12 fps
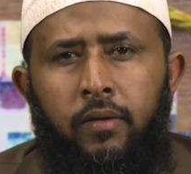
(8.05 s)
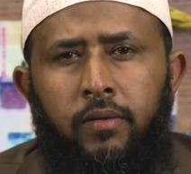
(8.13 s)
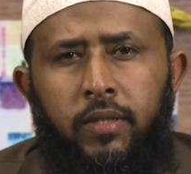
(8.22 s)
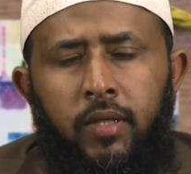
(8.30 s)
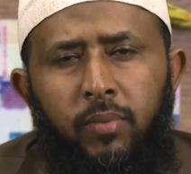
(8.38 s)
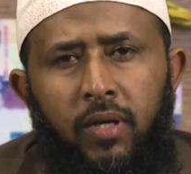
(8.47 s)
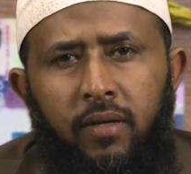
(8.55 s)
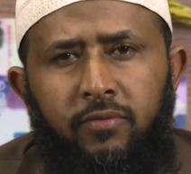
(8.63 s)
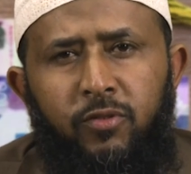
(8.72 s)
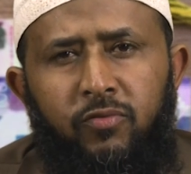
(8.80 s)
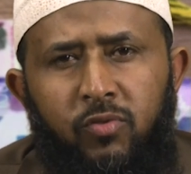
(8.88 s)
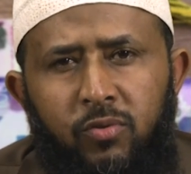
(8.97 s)
Dear beloved
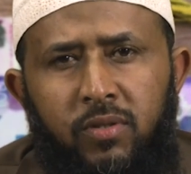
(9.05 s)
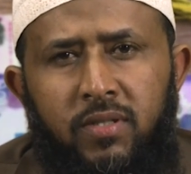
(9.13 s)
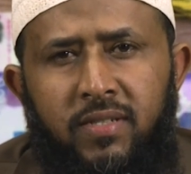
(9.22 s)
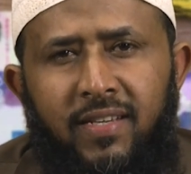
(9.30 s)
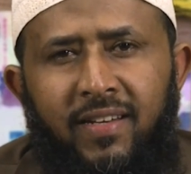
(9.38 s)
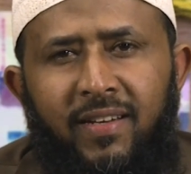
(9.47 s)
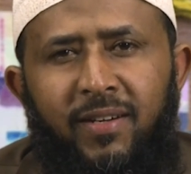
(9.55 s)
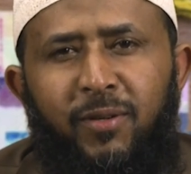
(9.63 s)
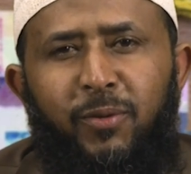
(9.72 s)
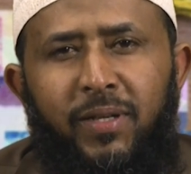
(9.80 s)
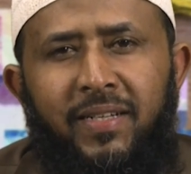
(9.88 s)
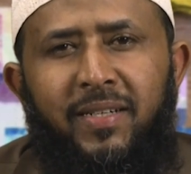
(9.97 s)
viewers,
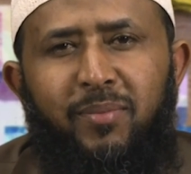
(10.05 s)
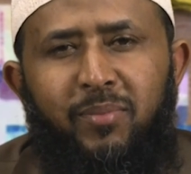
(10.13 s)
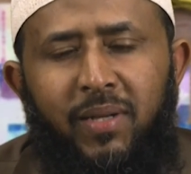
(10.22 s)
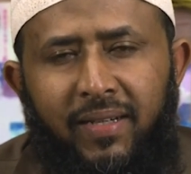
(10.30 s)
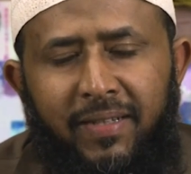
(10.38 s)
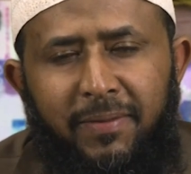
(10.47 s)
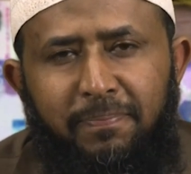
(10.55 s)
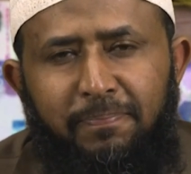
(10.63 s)
welcome back.